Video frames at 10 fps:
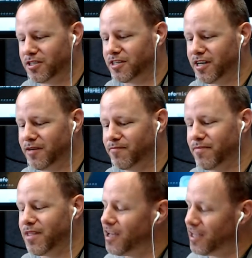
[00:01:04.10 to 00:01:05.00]
say,
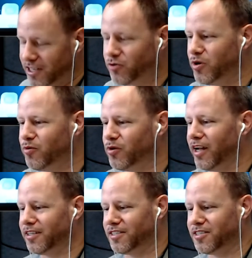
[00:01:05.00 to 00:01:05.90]
yes, we would
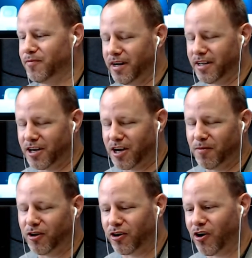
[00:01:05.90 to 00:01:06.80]
like somebody to come
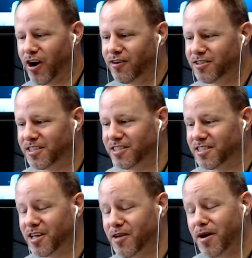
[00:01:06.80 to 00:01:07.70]
look at our house because
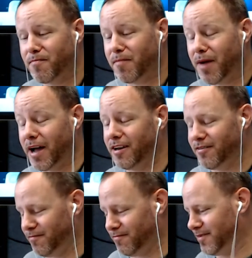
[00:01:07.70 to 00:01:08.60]
they might buy it.
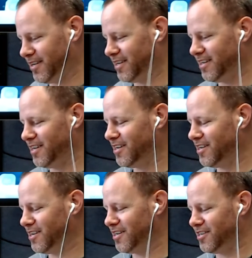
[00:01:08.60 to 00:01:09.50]

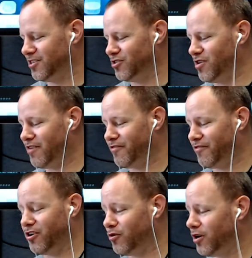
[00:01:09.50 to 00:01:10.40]
You never
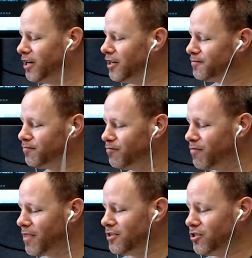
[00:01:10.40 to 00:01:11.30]
know.
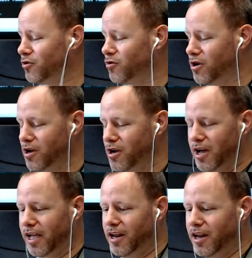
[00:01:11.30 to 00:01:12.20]
So,
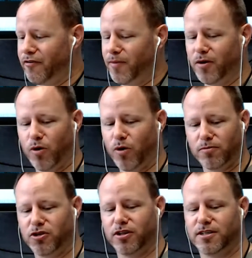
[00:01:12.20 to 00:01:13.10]
again, everybody, welcome
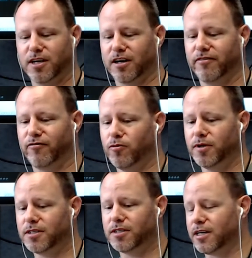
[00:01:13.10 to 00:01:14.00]
to the Tech
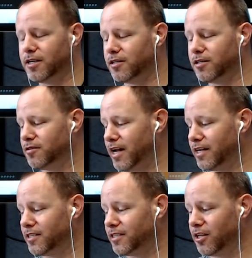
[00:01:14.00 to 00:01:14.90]
Informist, a
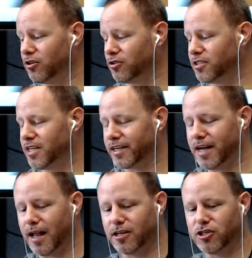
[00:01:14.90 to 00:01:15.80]
nice little
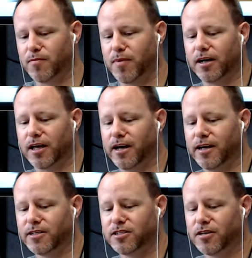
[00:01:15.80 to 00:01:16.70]
technology
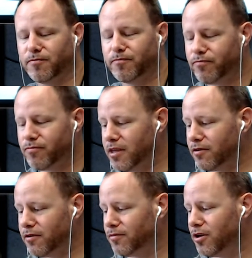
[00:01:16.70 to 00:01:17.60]
podcast
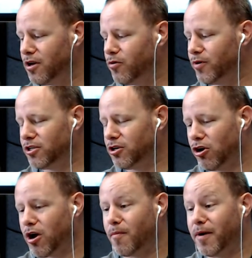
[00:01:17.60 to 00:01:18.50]
that we
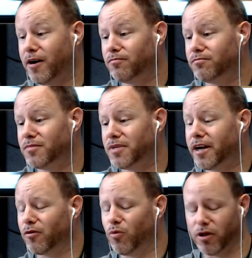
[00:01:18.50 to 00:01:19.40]
talk about
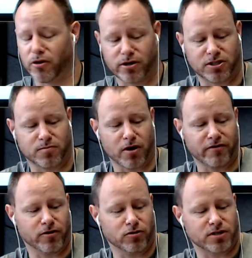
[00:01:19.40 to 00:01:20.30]
tech, whether it's
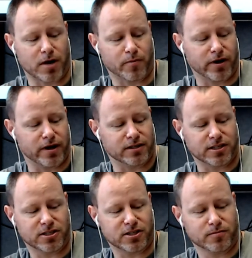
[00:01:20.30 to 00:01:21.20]
smartphones, operating
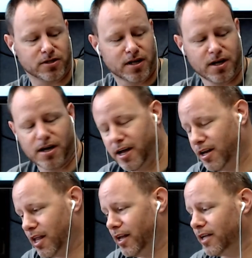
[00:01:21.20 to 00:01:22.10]
systems, and
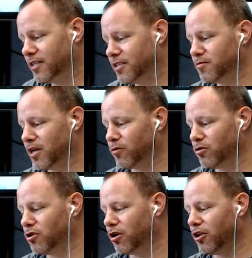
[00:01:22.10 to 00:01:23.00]
lately it seems like we're
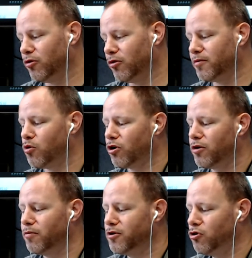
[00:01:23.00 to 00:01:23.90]
talking a little bit more
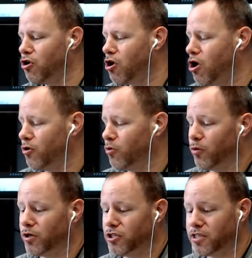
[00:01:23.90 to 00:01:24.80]
computer hardware,
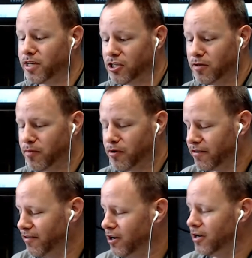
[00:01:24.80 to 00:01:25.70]
which is actually pretty
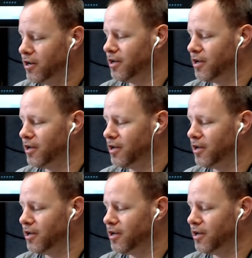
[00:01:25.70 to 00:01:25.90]
fun